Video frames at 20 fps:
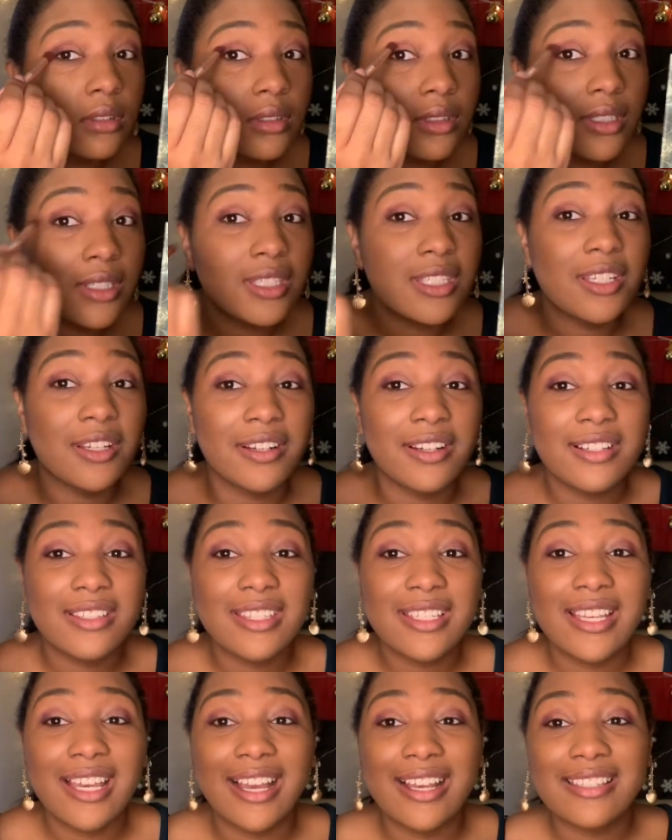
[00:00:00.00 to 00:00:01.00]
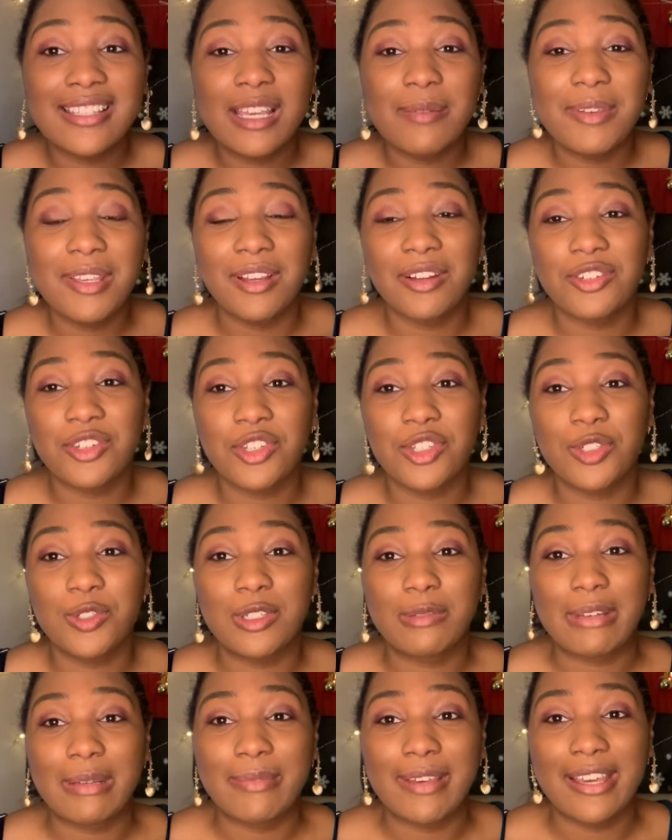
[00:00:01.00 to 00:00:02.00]
Seriously, as I'm here just doing
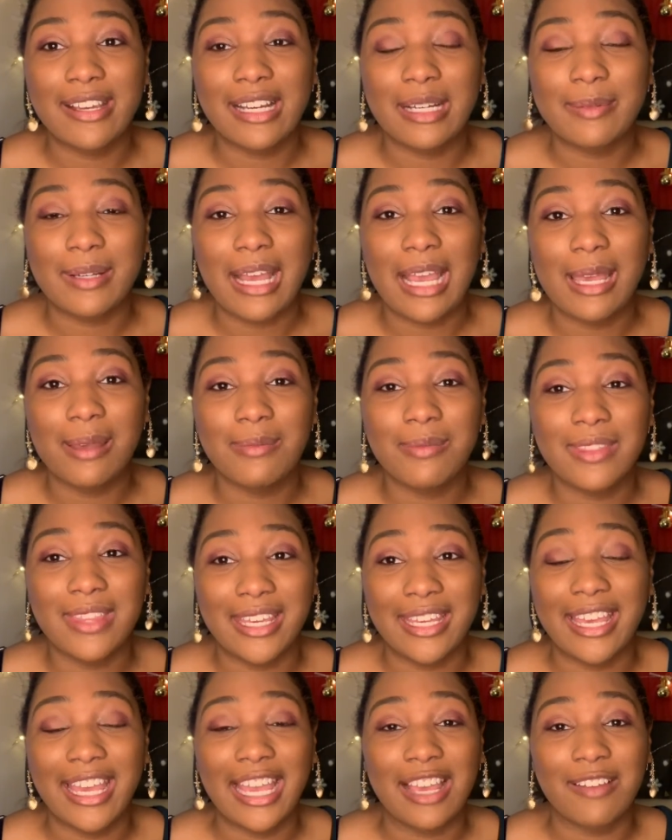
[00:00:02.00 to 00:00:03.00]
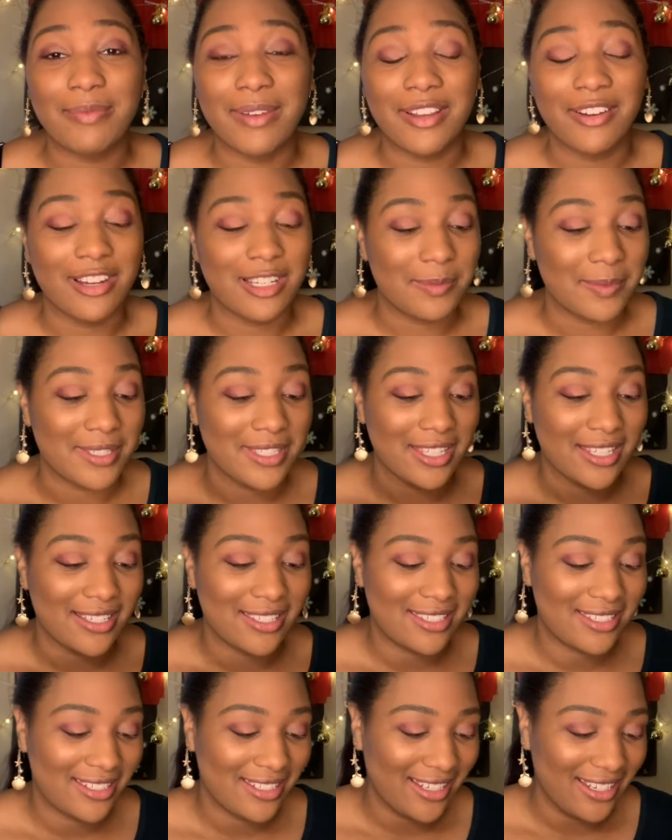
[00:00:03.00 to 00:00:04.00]
my makeup, I am thinking of my Christmas
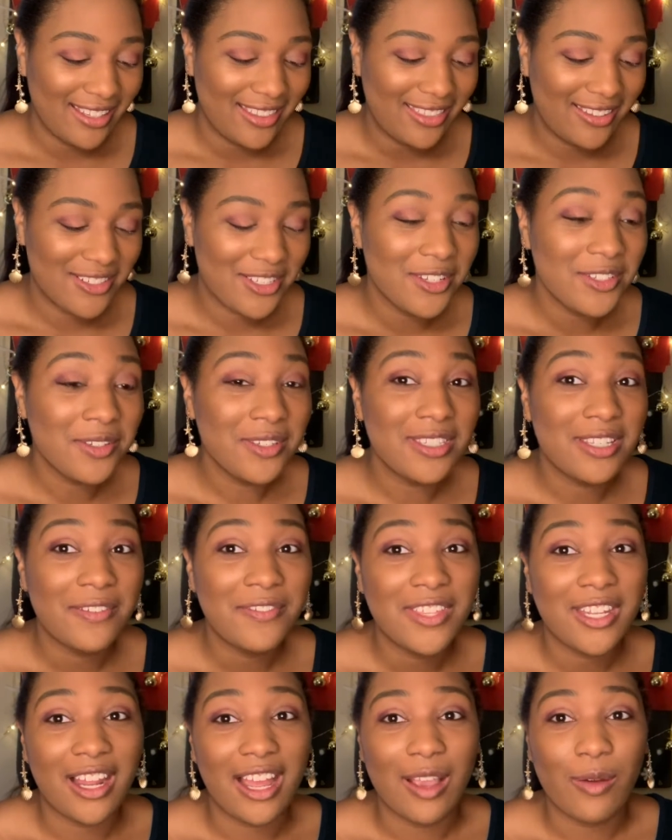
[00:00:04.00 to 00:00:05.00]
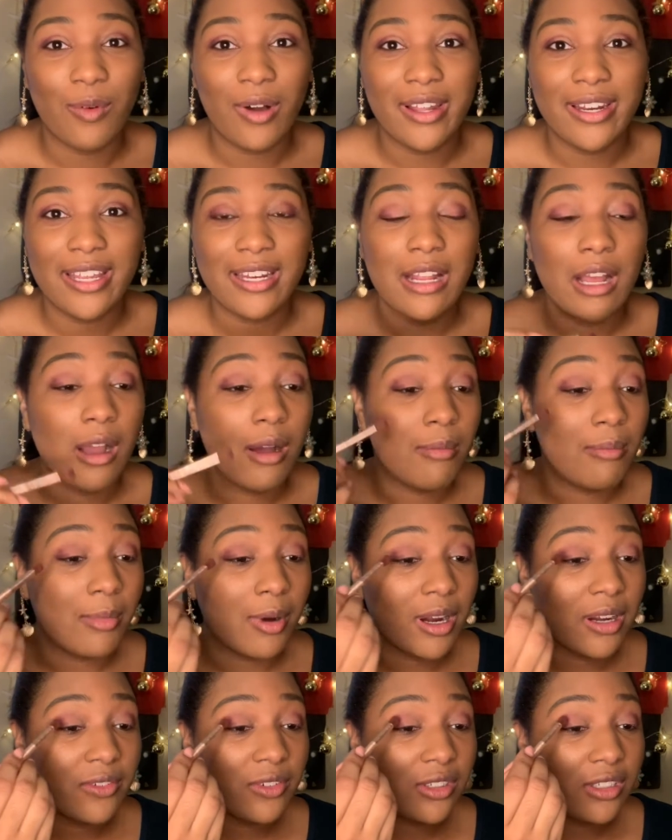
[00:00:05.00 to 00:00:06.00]
list. There's also stuff that I wanted.
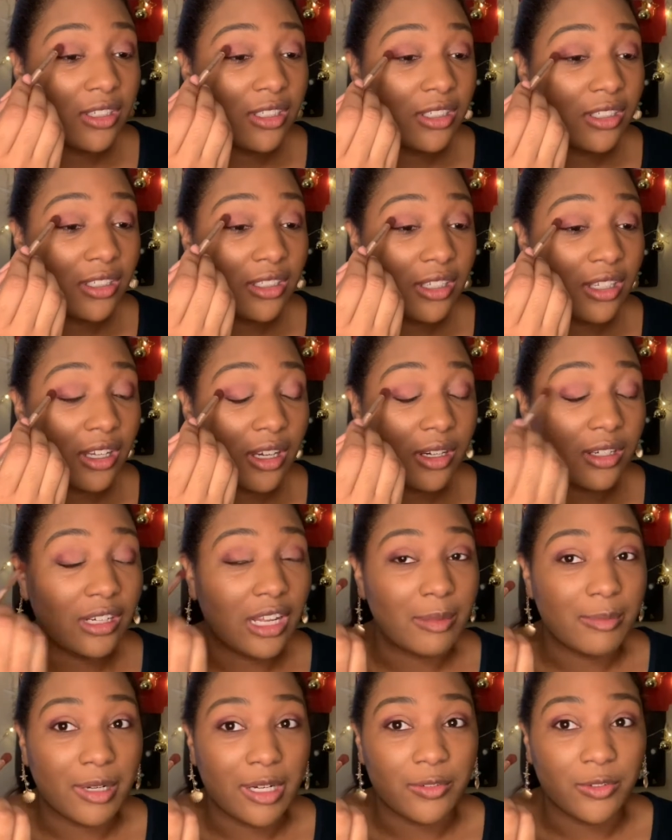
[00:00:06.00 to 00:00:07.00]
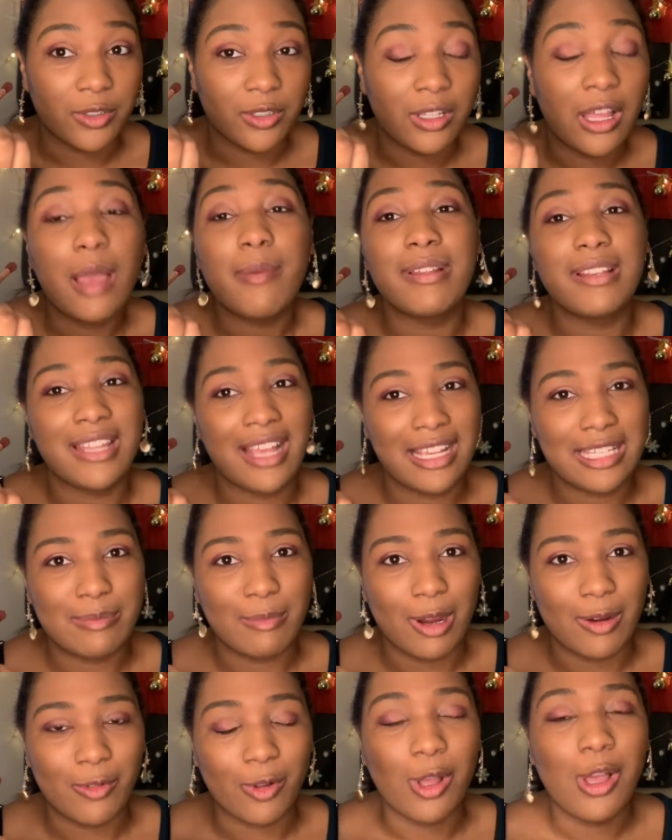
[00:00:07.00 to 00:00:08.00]
Marvel
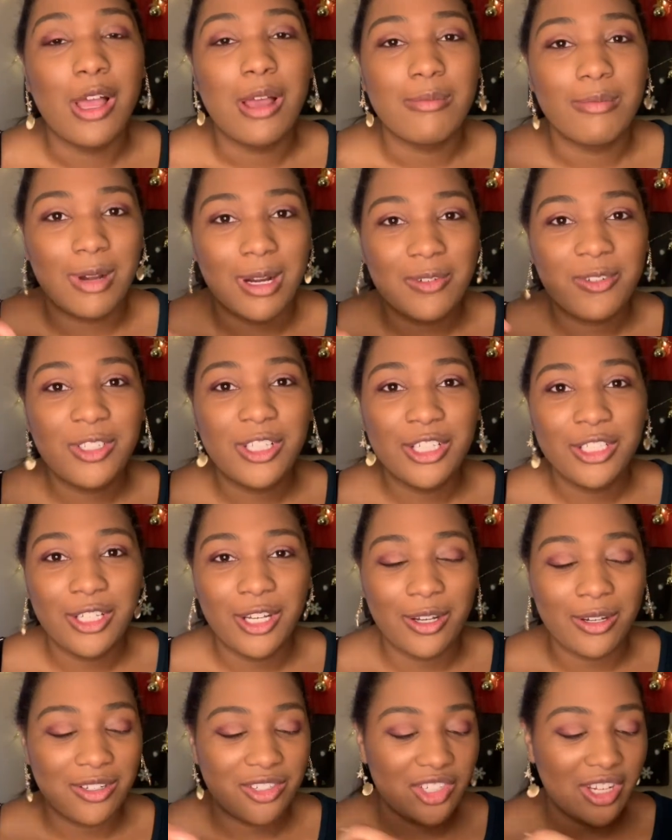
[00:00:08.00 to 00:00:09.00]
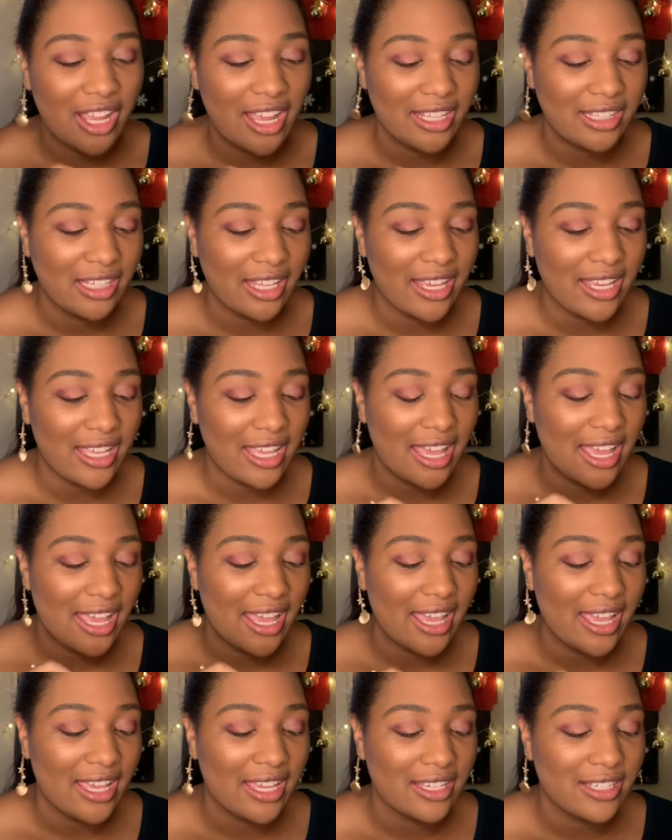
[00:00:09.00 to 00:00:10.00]
and Coach had like
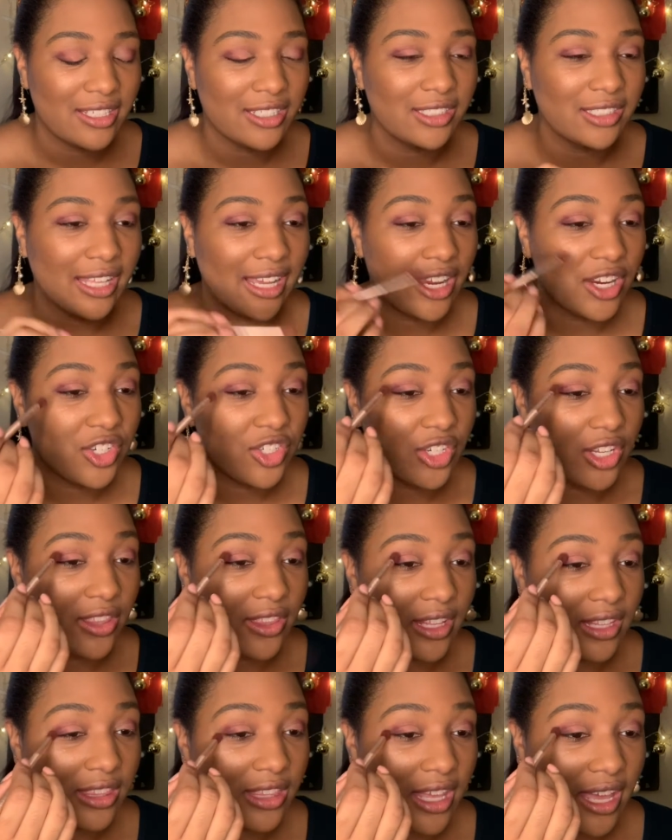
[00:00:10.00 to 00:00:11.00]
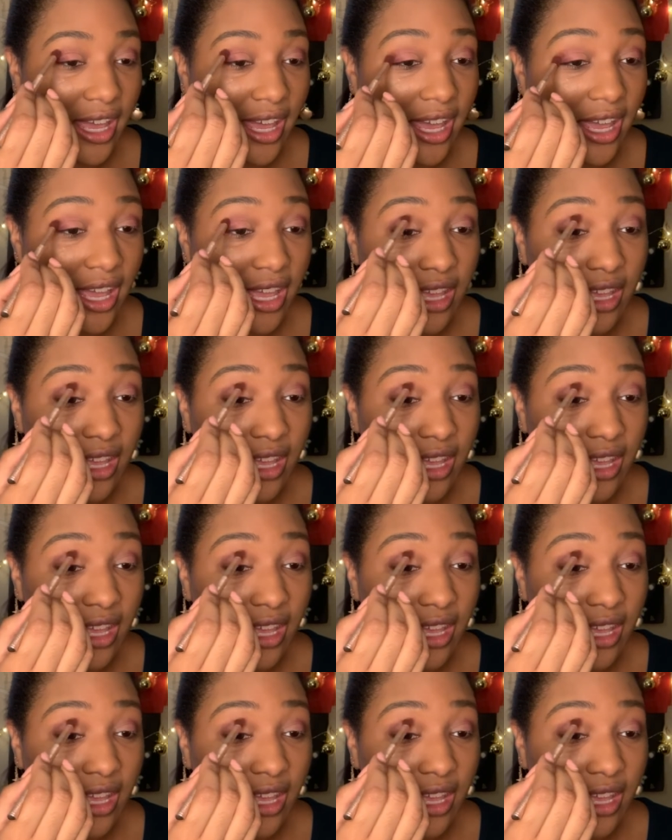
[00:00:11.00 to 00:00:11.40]
a collection that they